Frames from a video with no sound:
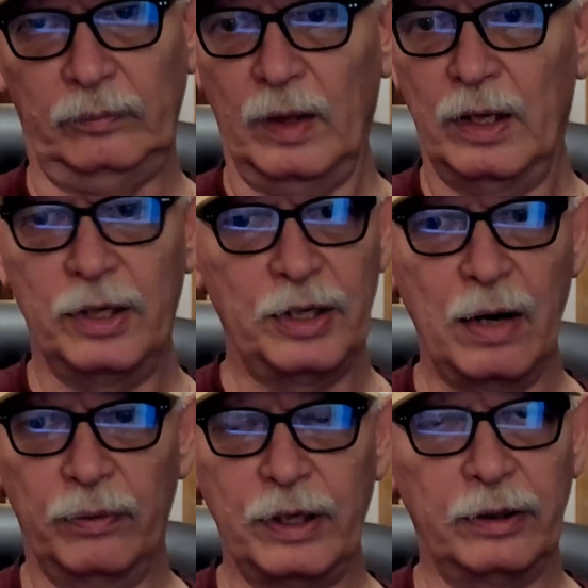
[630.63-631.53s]
Because I
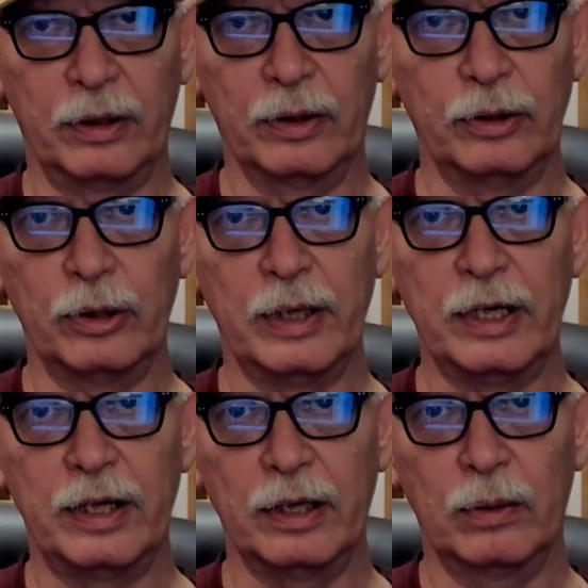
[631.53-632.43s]
don't think they're going to do
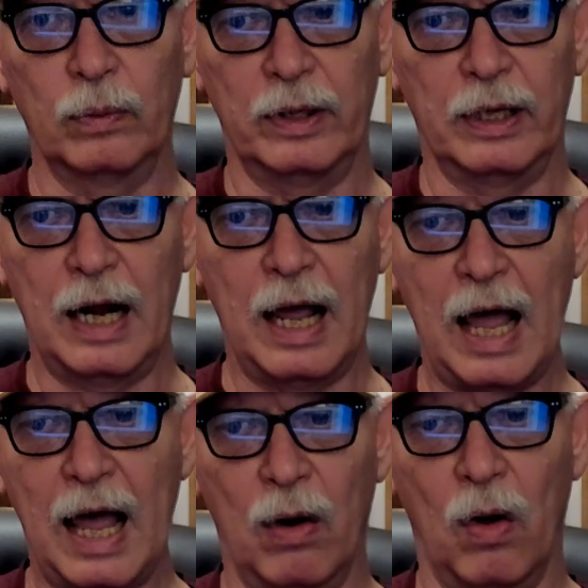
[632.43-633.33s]
anything good with it
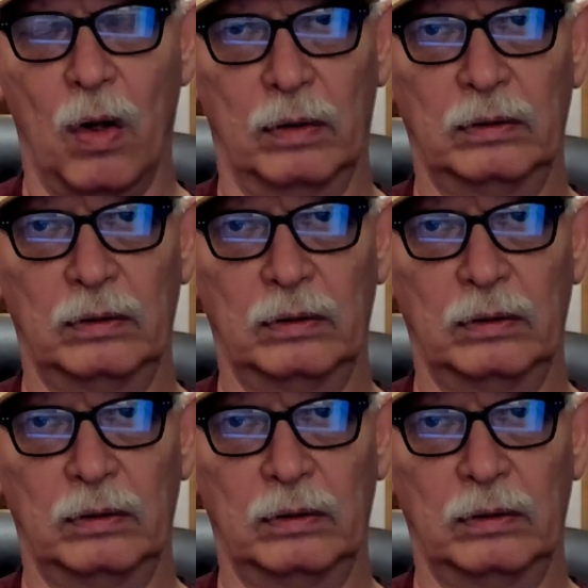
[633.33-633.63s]
at all.